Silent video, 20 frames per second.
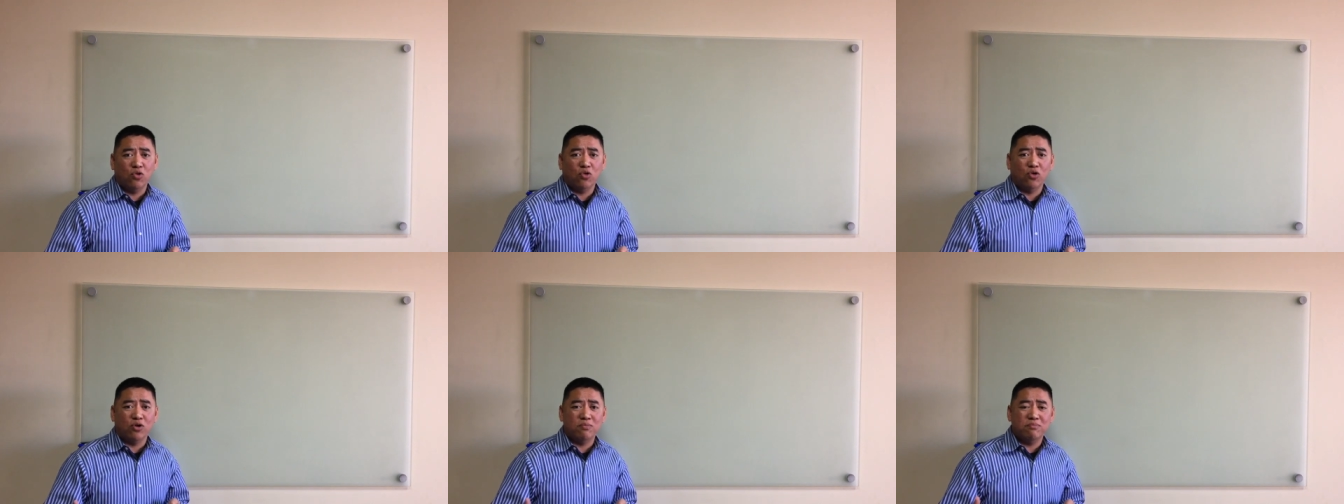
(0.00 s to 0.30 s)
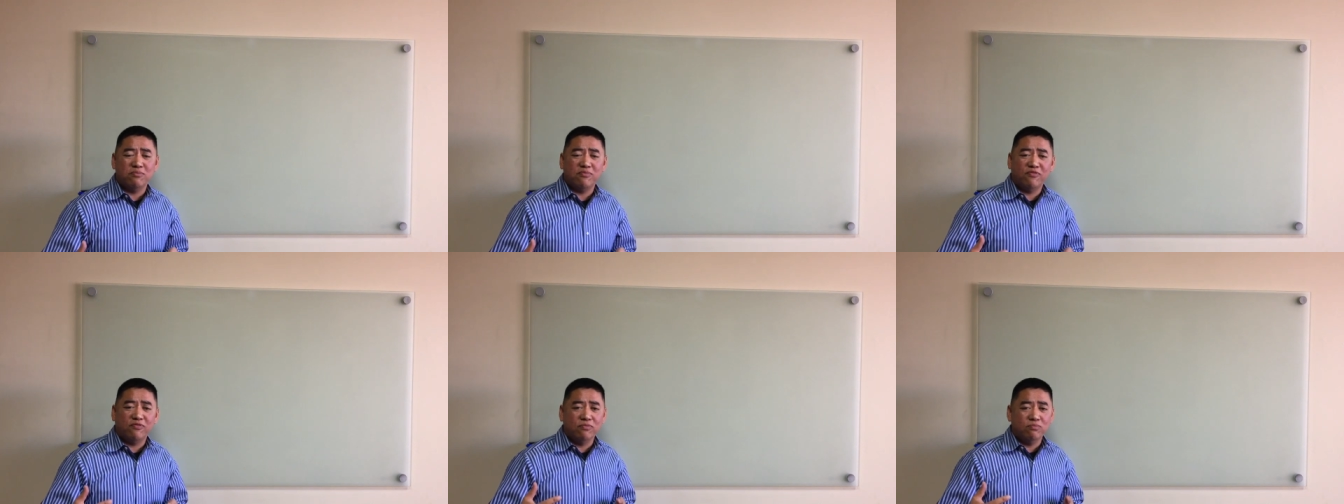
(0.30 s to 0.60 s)

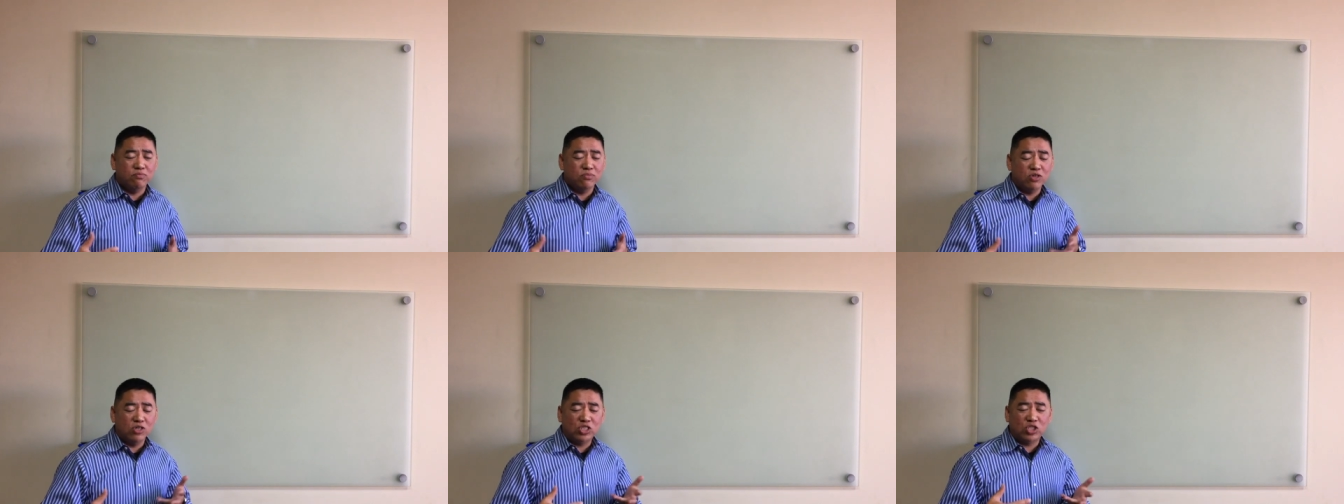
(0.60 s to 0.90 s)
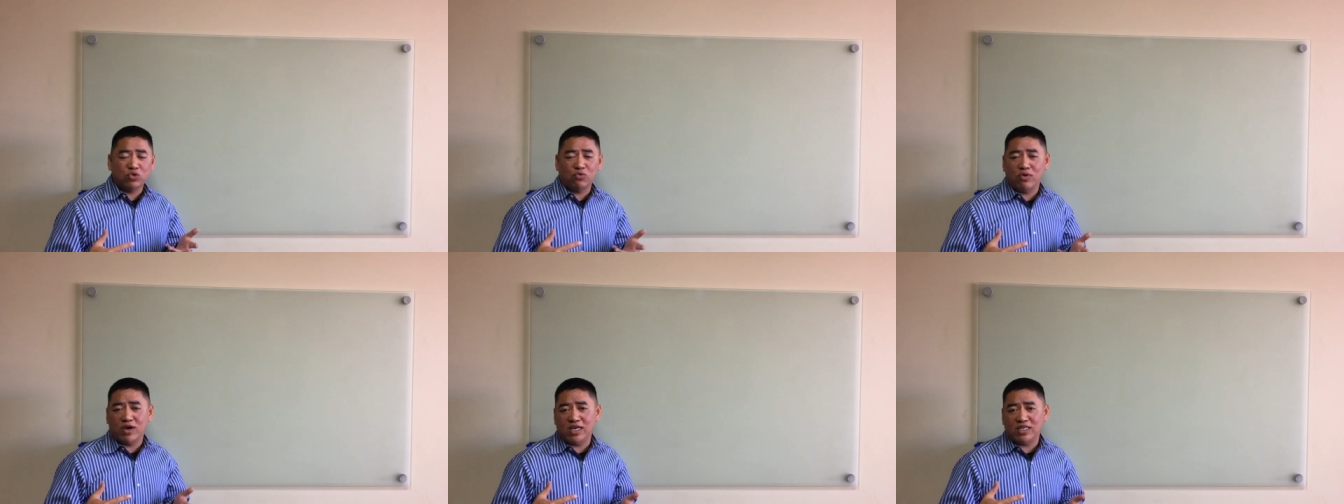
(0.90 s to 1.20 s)
or
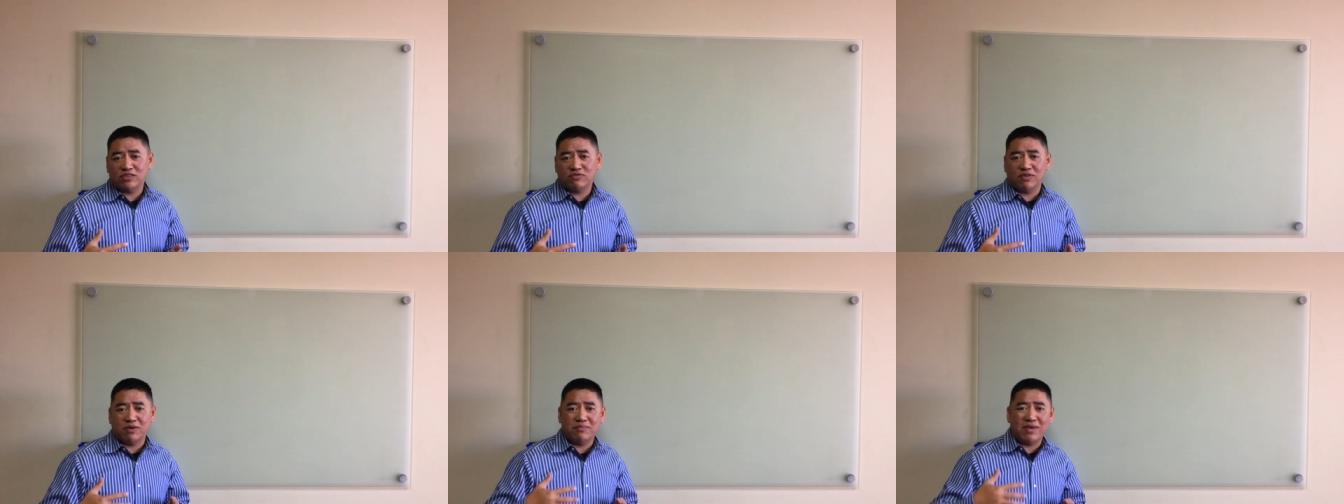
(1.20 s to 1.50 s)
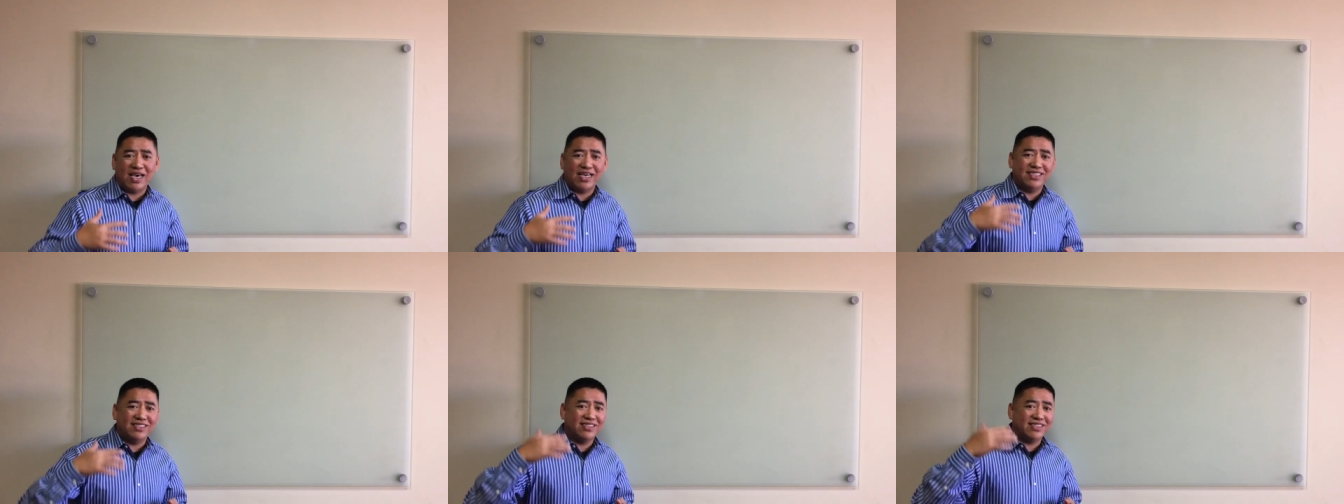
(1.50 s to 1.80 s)
mood swings
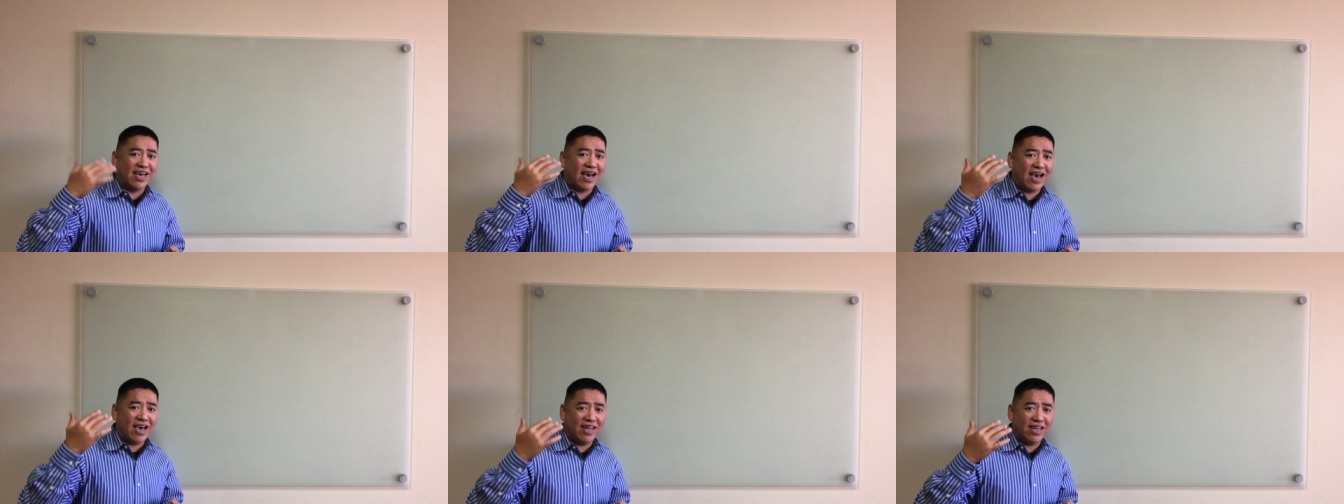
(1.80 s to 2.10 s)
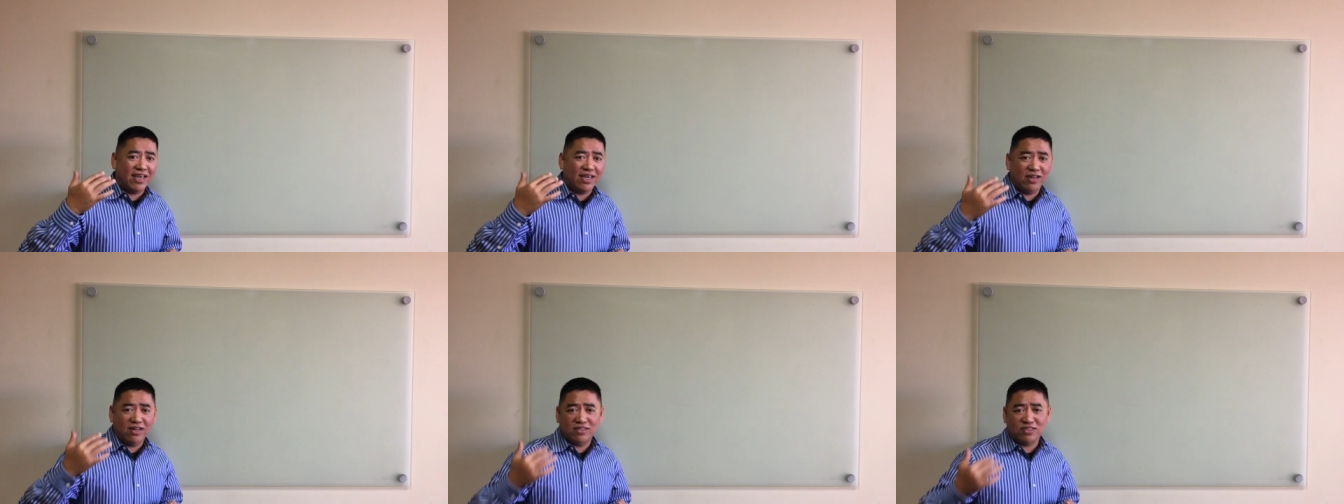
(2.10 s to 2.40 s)
from
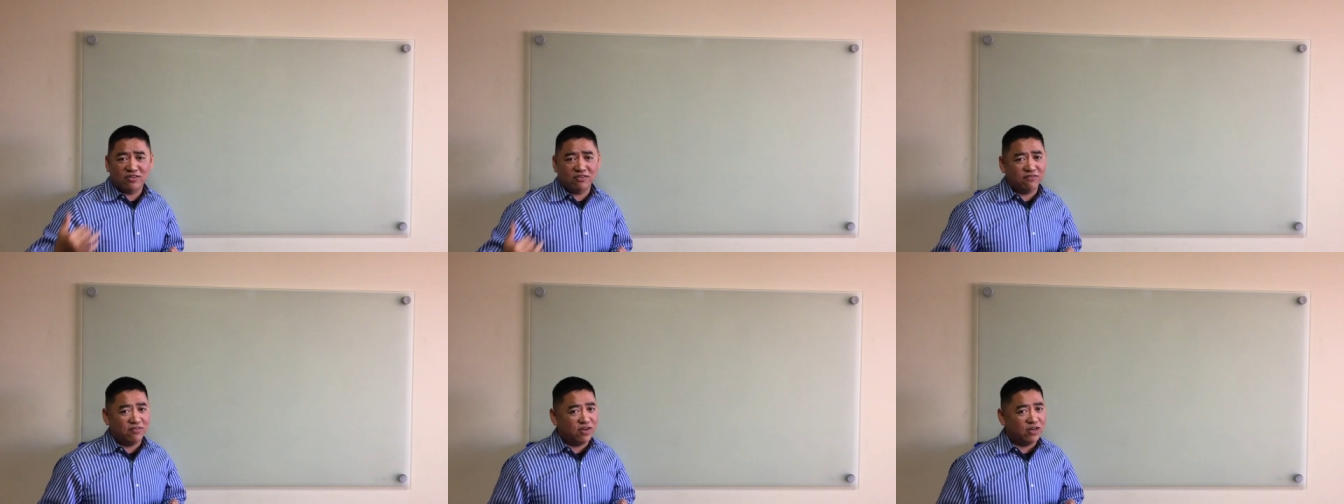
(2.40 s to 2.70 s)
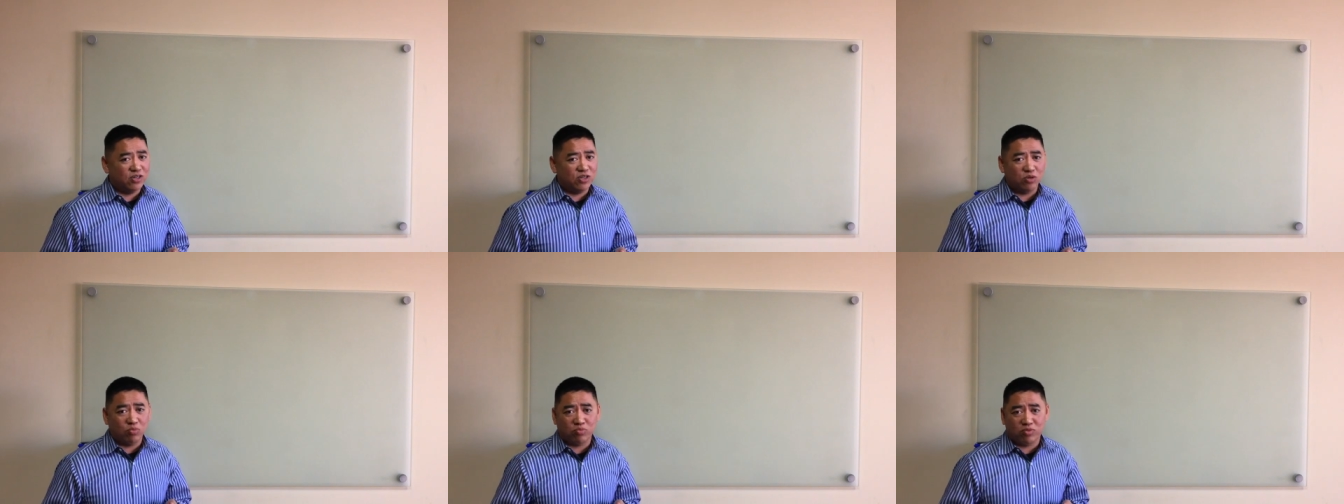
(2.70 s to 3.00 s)
anxiety to
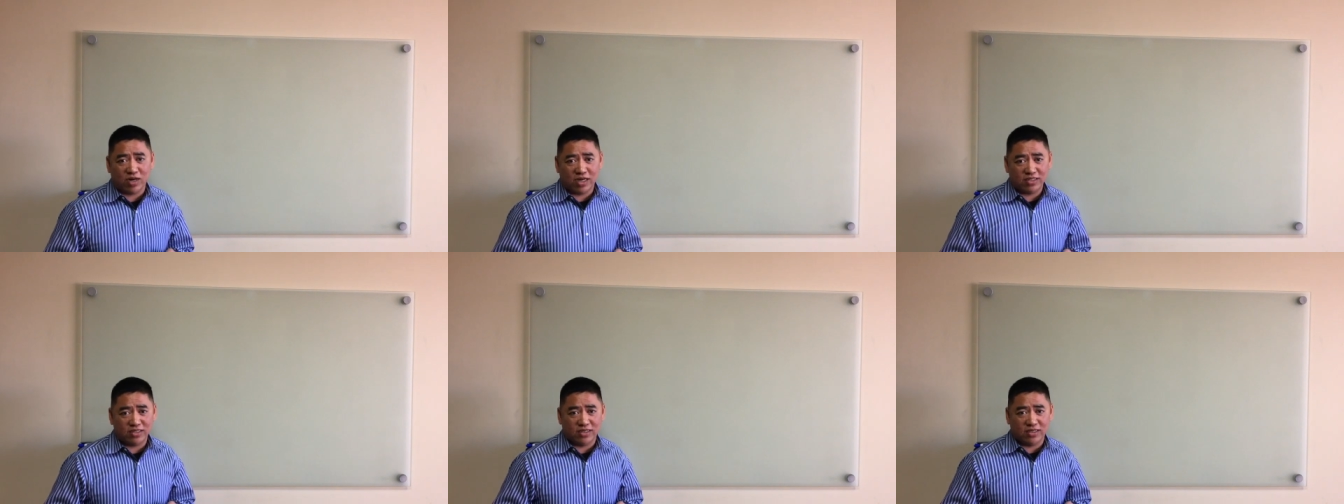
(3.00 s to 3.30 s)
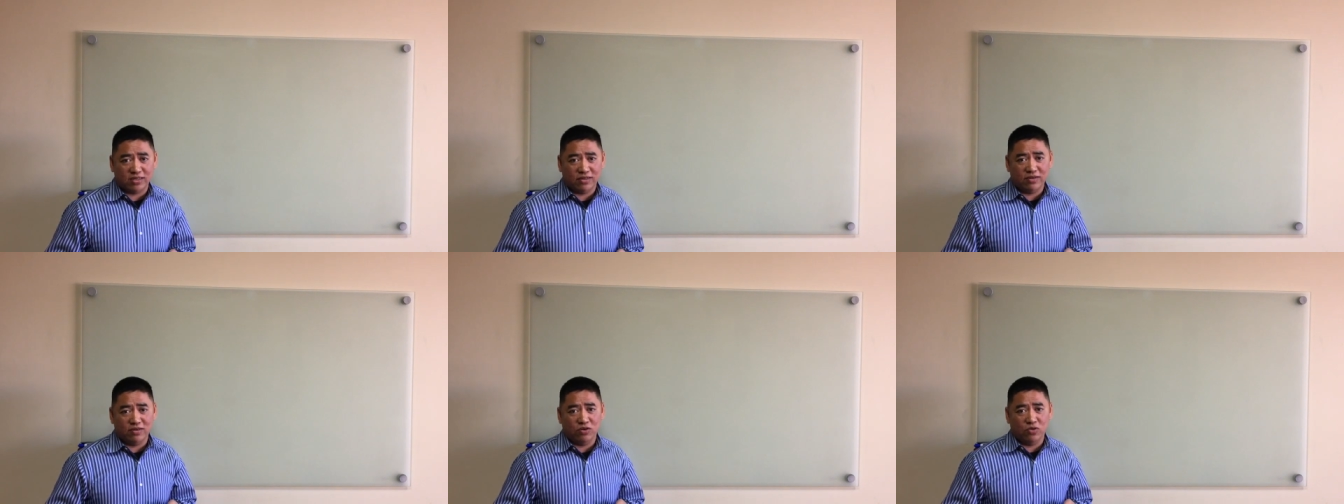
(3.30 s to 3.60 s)
severe
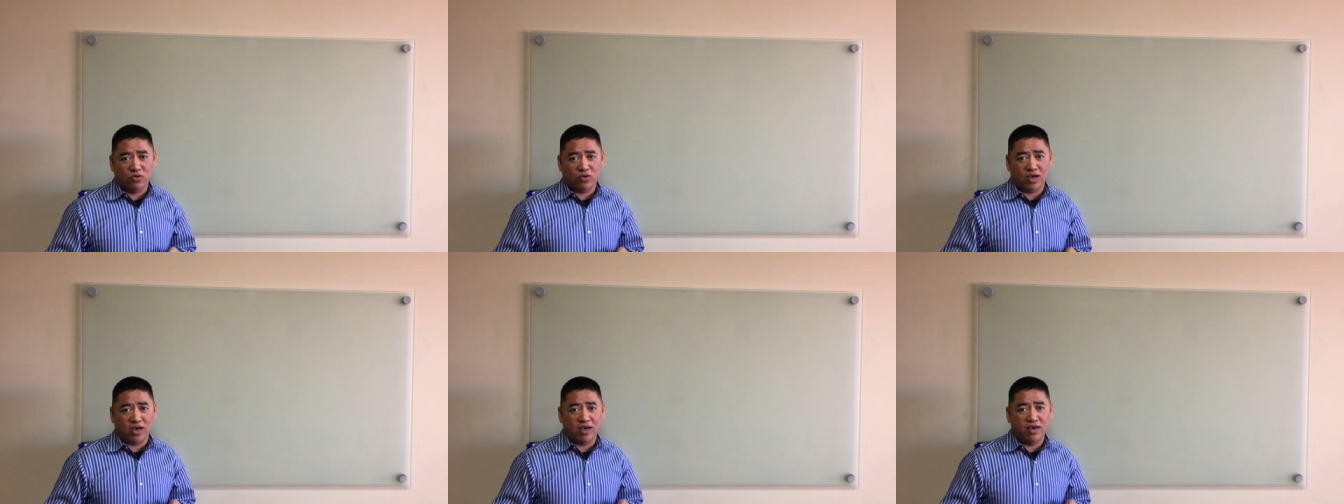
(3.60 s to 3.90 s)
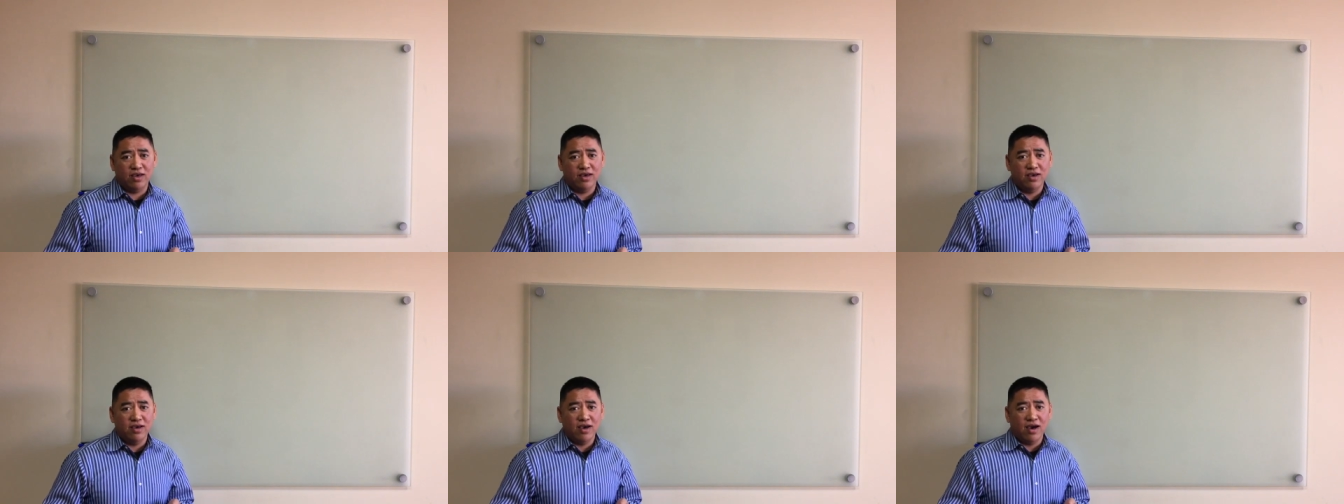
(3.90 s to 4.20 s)
depression, okay?